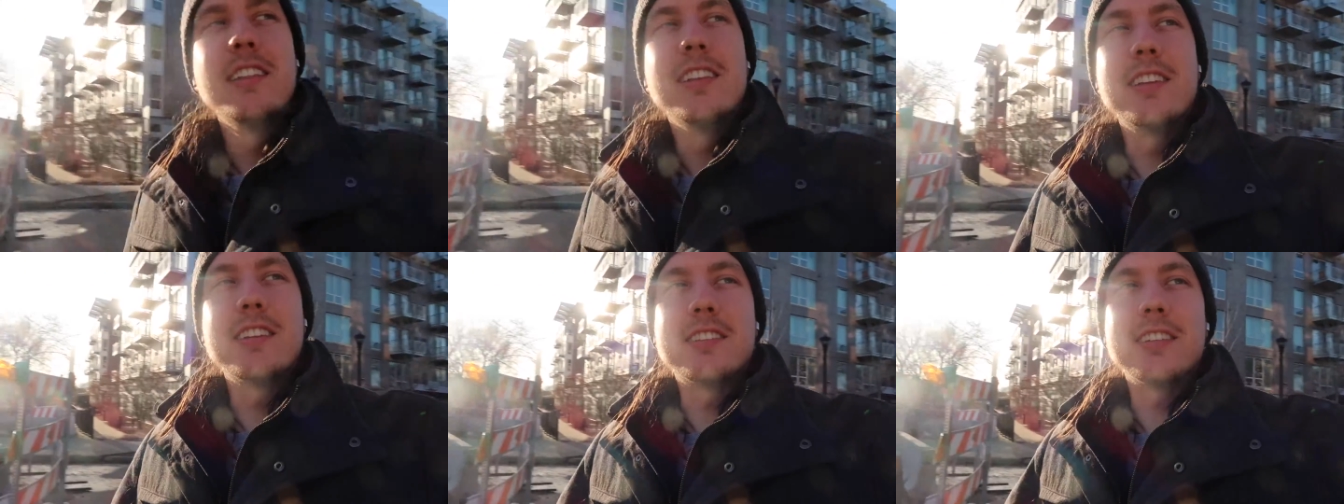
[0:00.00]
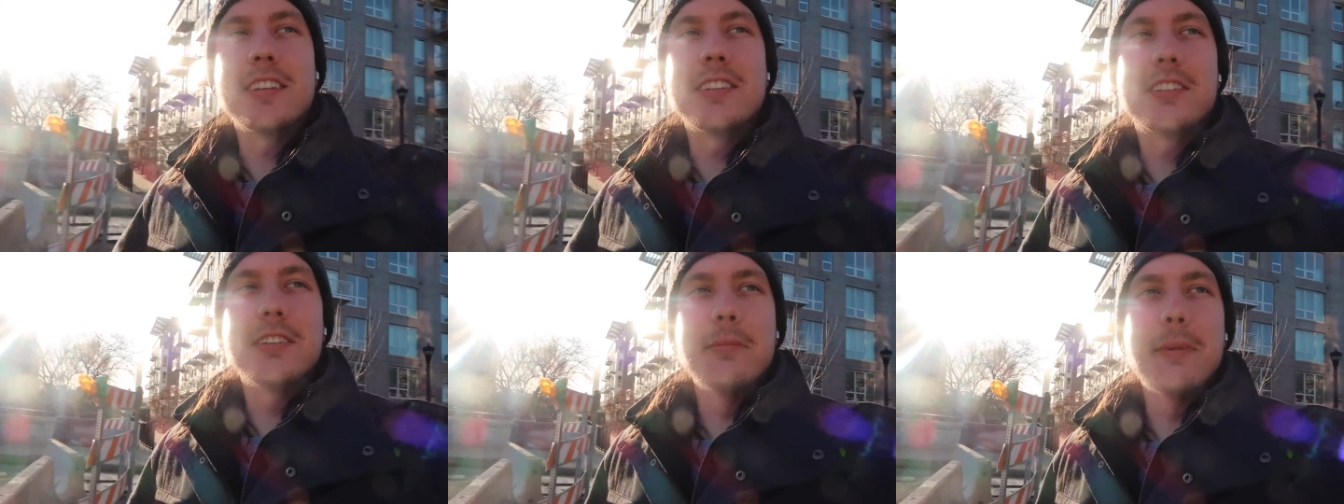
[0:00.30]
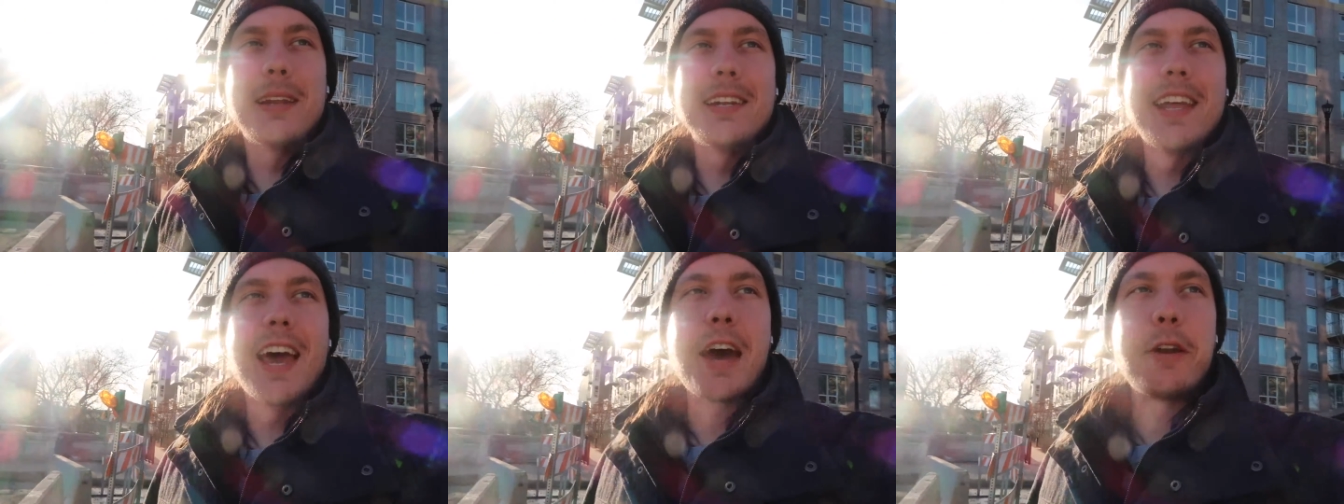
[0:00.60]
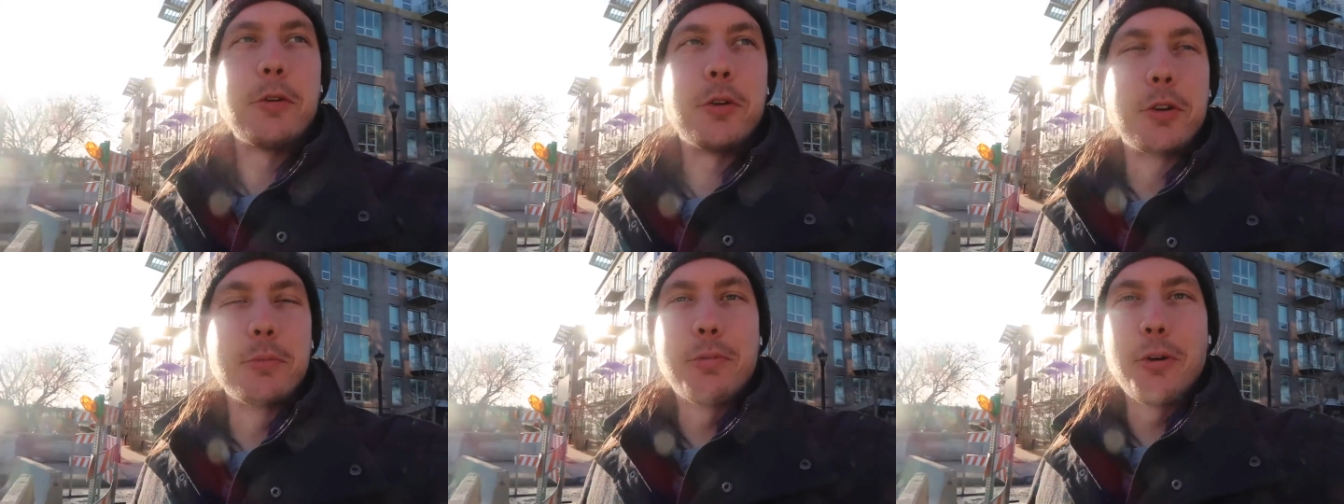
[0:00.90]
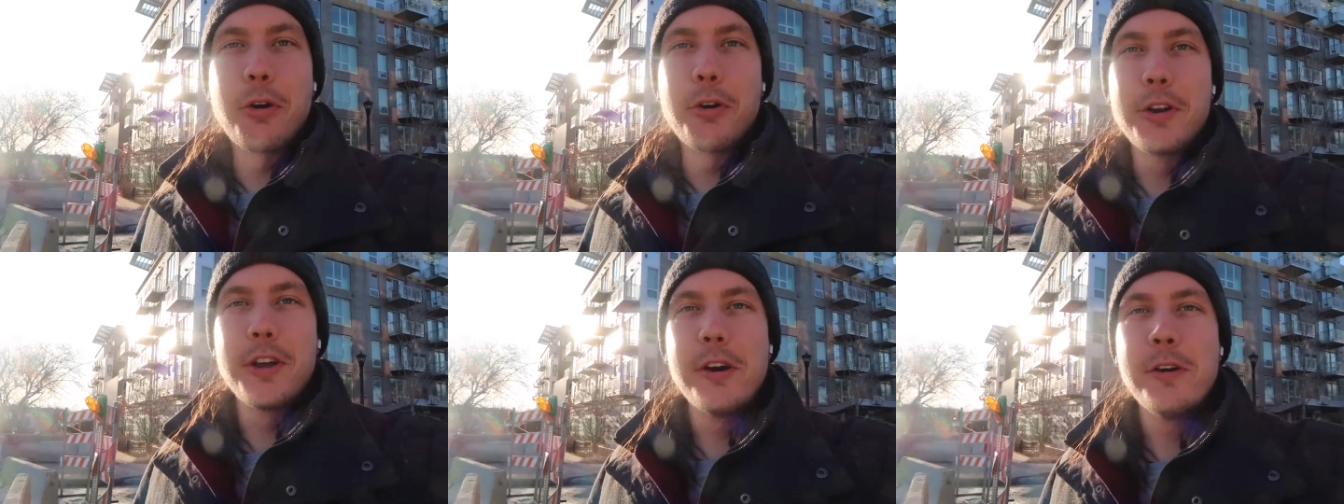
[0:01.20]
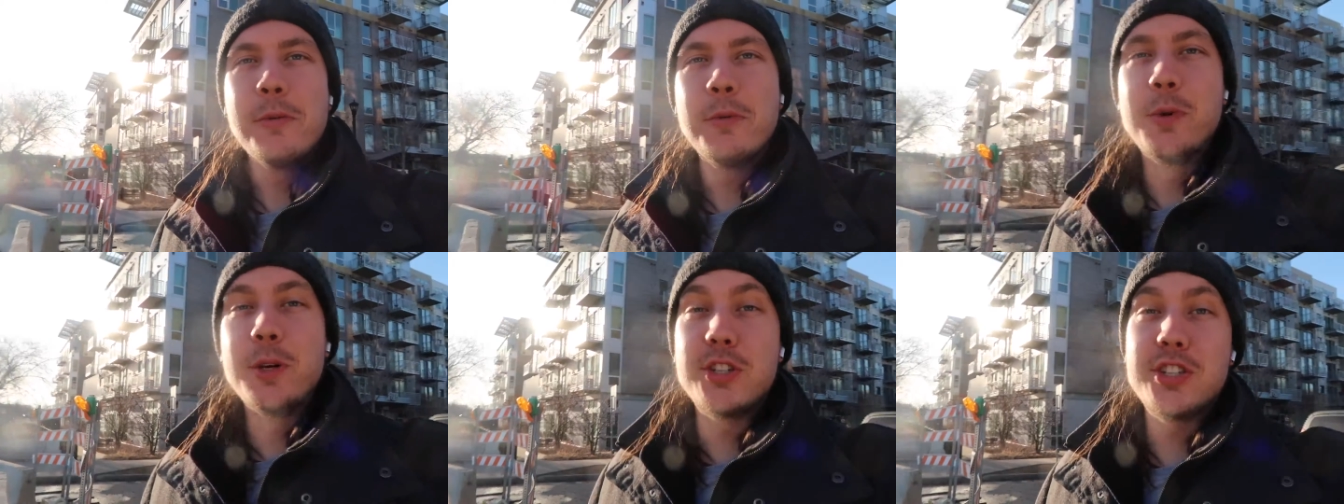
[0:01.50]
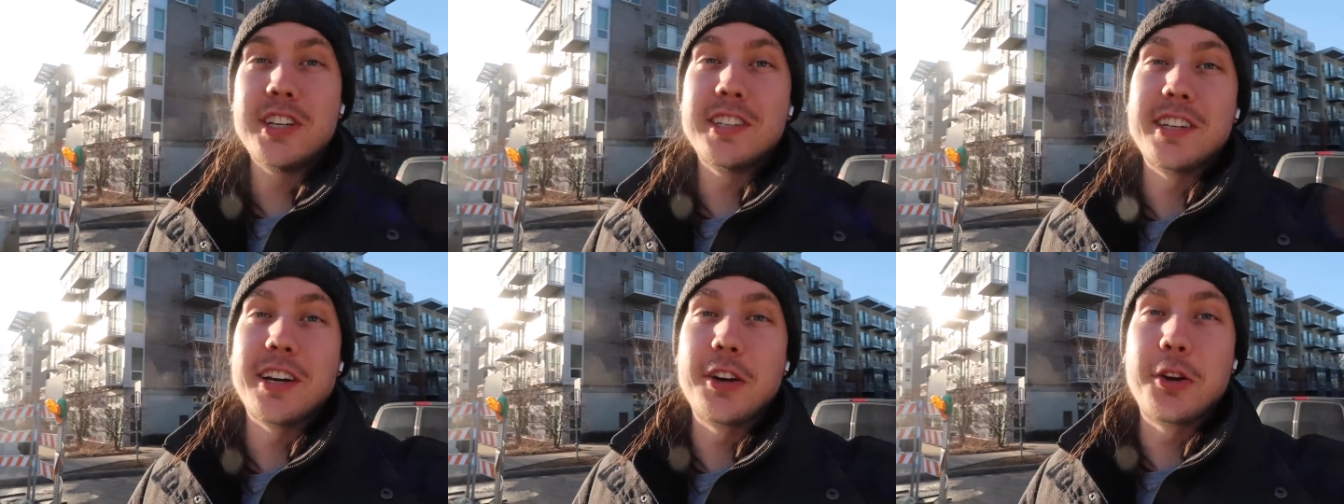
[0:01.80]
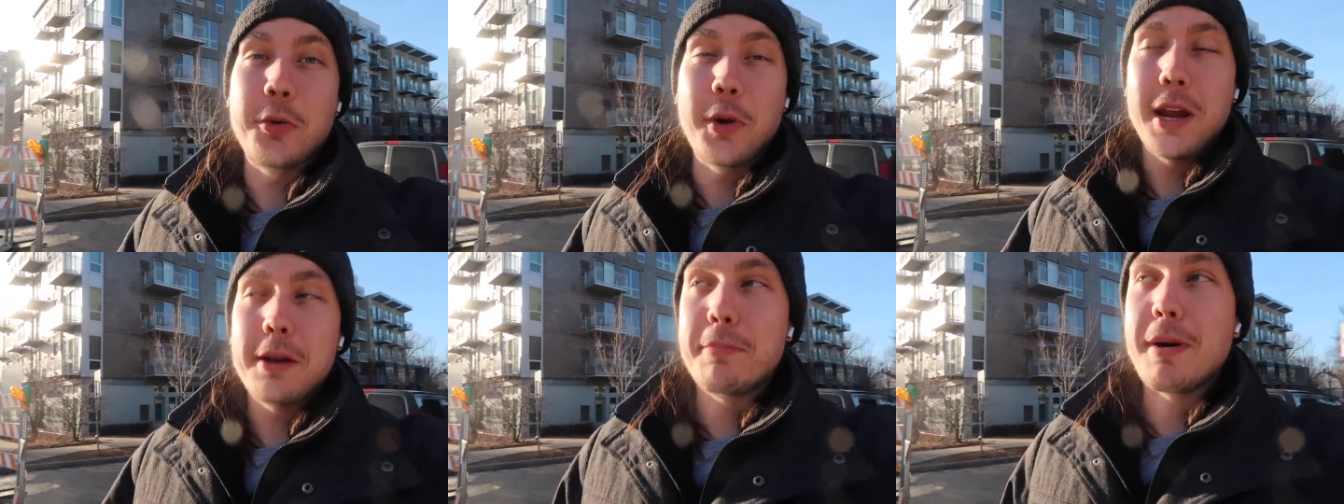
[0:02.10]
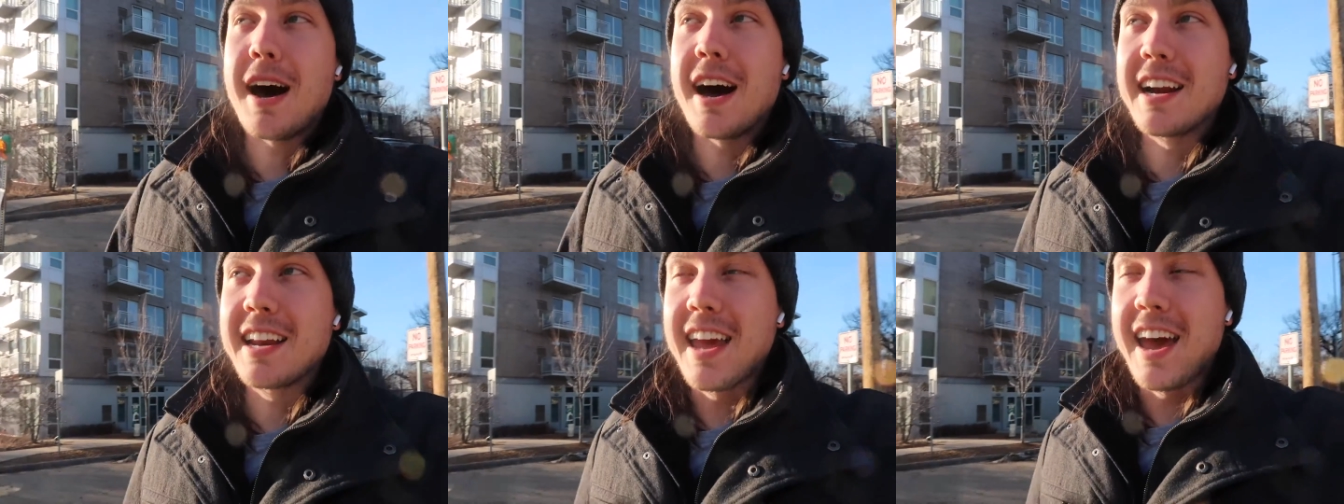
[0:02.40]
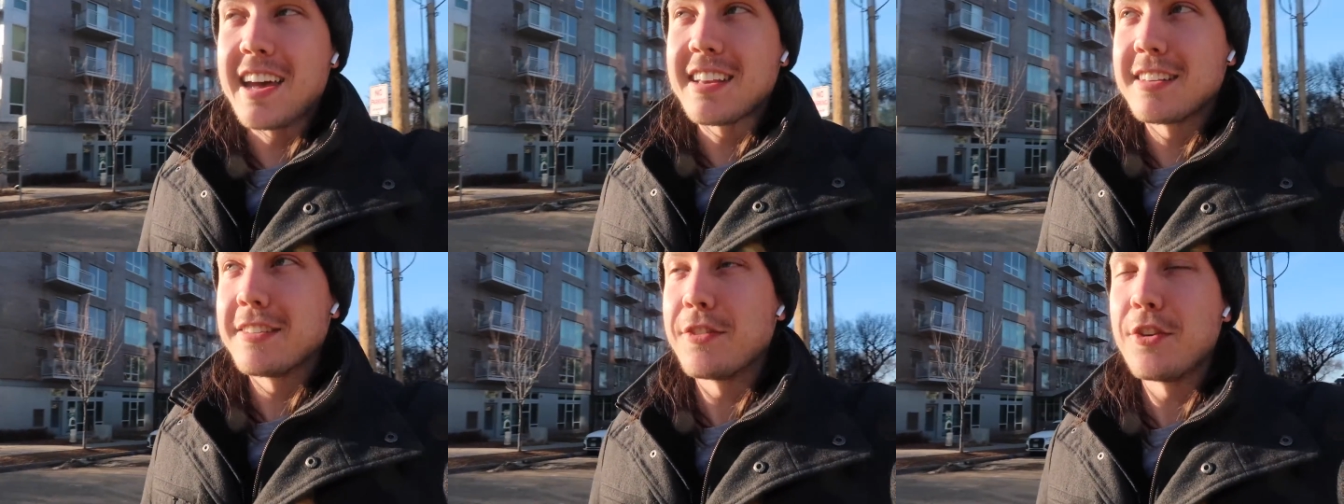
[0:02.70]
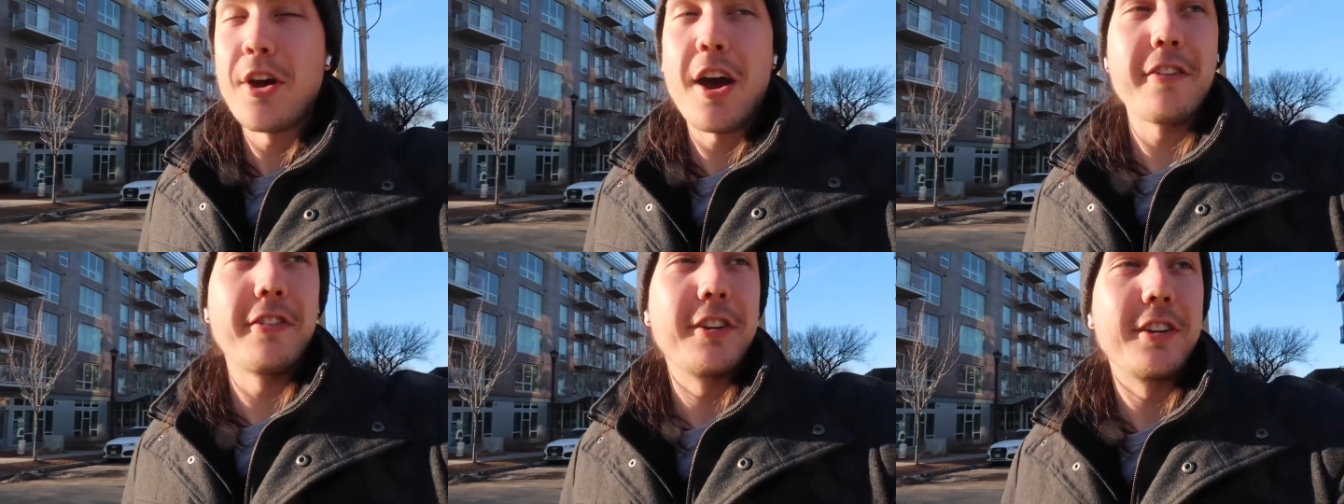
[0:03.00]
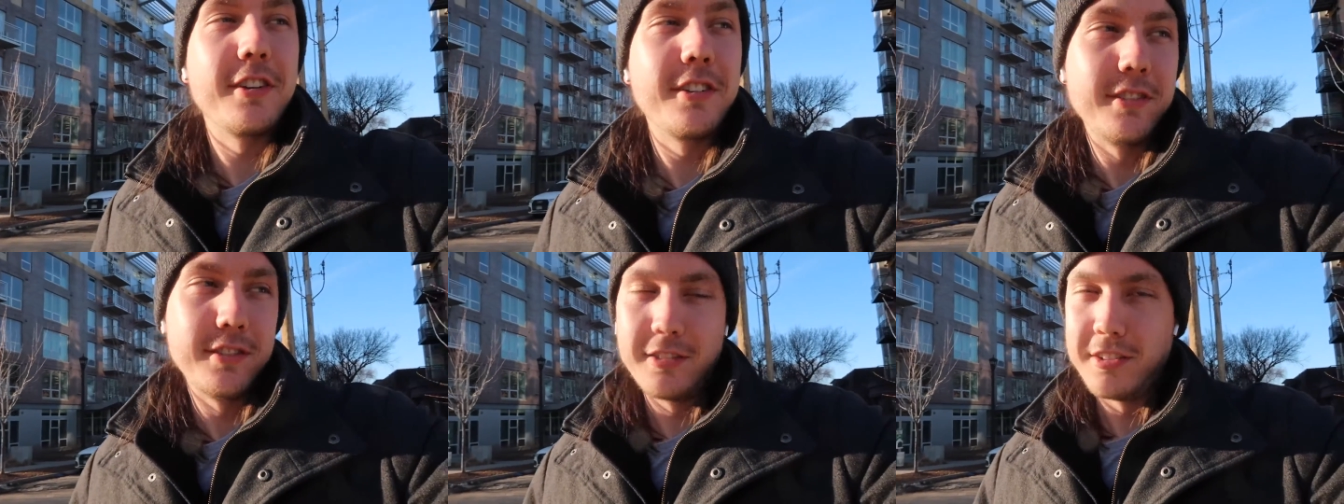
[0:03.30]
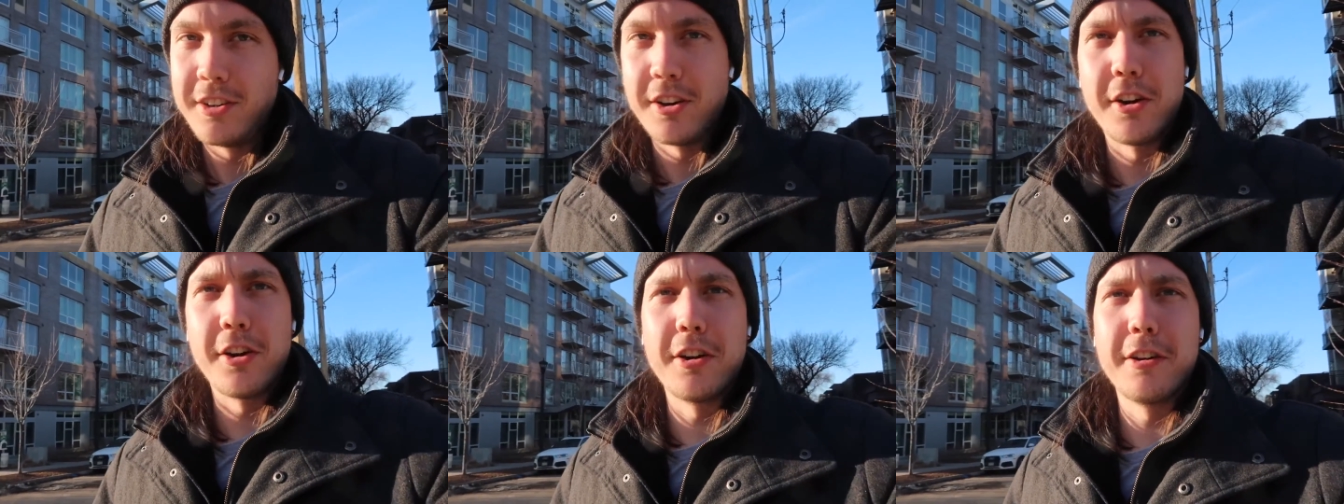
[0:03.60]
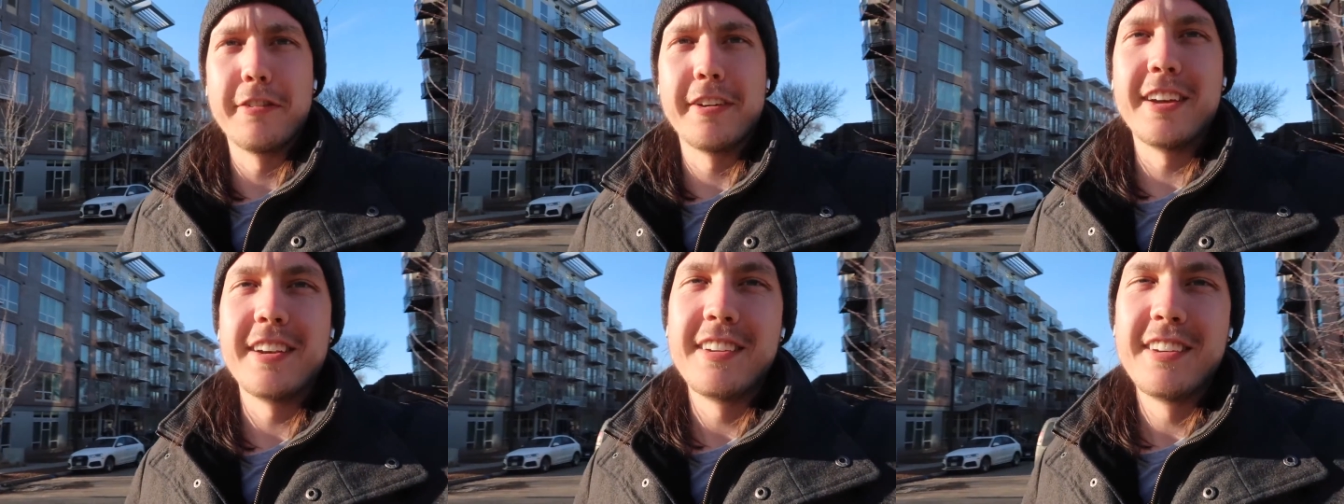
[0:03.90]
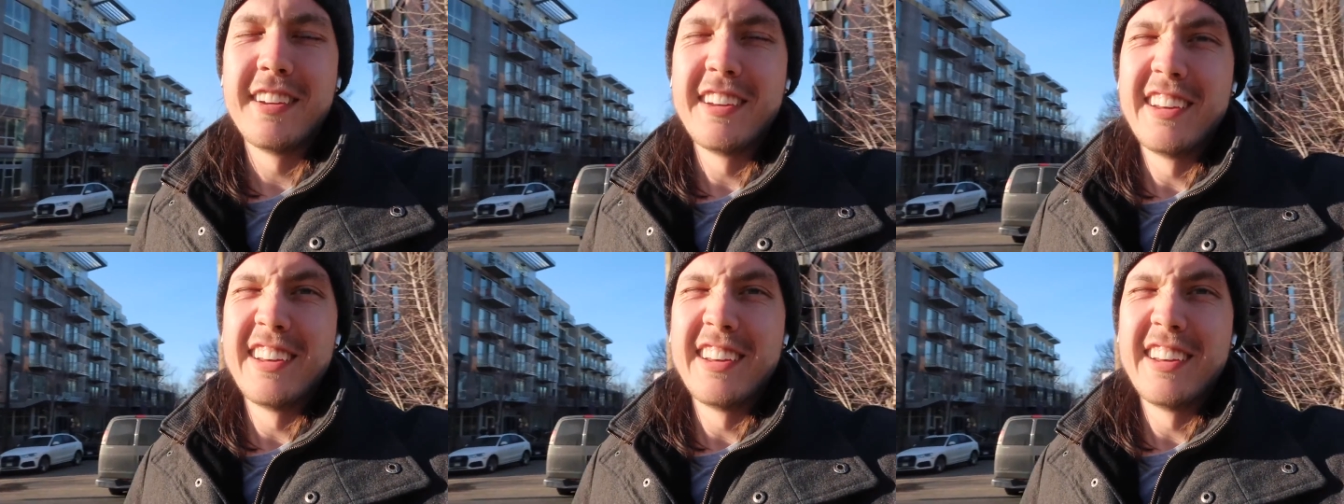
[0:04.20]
listening to My Dad Wrote a Porno, which is a great podcast if you haven't heard of it.